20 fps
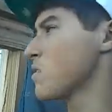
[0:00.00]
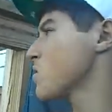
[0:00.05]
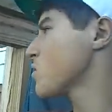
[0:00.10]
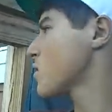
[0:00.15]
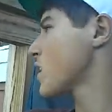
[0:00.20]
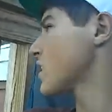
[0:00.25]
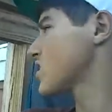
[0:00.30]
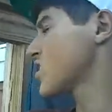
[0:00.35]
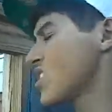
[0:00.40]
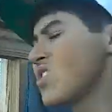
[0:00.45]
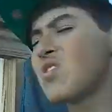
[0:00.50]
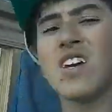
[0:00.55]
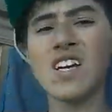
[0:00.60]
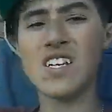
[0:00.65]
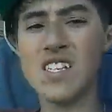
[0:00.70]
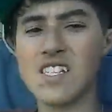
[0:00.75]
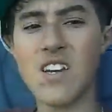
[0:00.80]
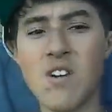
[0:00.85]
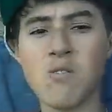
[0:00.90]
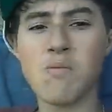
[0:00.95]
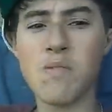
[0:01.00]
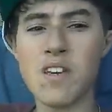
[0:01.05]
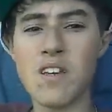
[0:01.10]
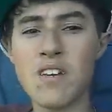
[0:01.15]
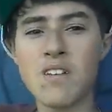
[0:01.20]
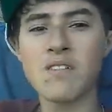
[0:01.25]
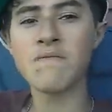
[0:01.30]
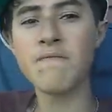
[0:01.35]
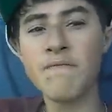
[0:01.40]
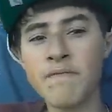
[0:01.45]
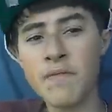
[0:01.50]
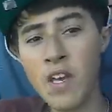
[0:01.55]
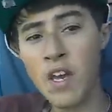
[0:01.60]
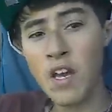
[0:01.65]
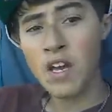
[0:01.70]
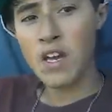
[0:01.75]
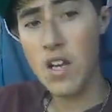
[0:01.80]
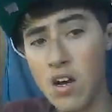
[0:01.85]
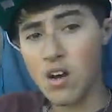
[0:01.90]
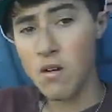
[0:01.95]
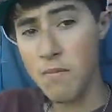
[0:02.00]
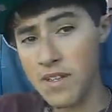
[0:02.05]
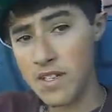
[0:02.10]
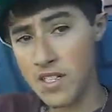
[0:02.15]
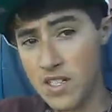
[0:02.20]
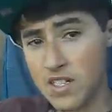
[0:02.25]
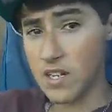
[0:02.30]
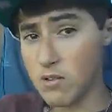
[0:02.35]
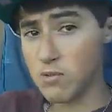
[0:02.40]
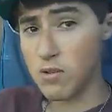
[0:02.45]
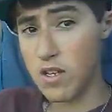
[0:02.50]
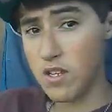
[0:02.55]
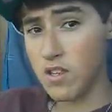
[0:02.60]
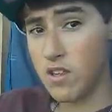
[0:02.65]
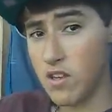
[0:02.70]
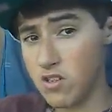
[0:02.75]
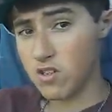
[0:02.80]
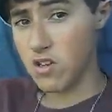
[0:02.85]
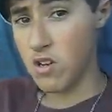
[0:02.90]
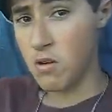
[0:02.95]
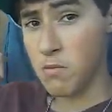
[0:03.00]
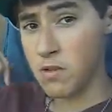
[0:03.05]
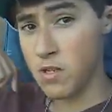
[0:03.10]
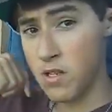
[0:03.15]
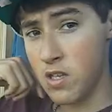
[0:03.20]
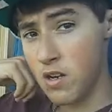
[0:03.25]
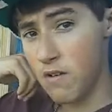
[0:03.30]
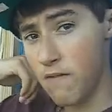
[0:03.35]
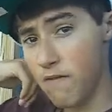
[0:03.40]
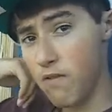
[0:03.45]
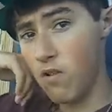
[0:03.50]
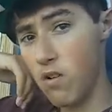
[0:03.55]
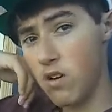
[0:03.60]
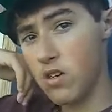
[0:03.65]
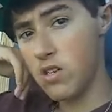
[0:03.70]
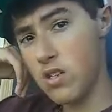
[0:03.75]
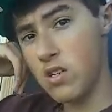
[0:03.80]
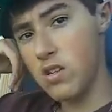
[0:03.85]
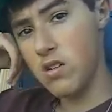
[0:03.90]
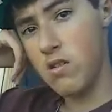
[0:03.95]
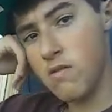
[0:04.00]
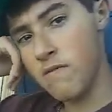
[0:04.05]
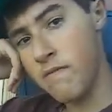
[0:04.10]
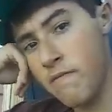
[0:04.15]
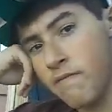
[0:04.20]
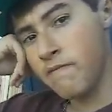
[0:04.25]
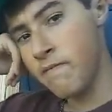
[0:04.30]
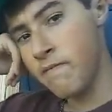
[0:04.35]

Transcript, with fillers: You guys you guys tell me comments. That's what those comments there for. So,